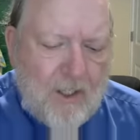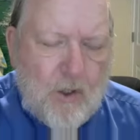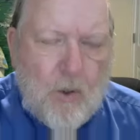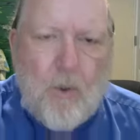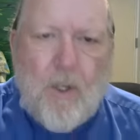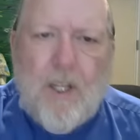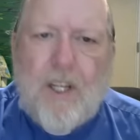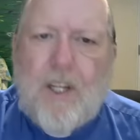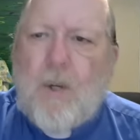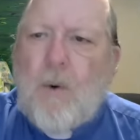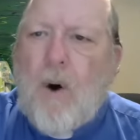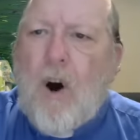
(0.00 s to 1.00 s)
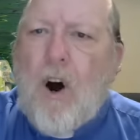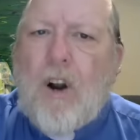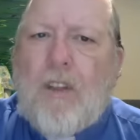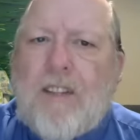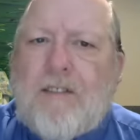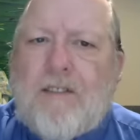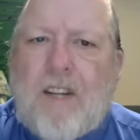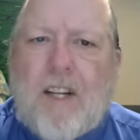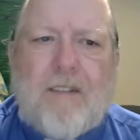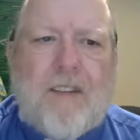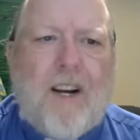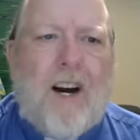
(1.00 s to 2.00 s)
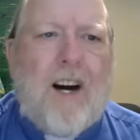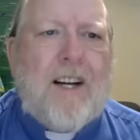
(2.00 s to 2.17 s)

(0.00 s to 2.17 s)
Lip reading: truly you are the Son of God.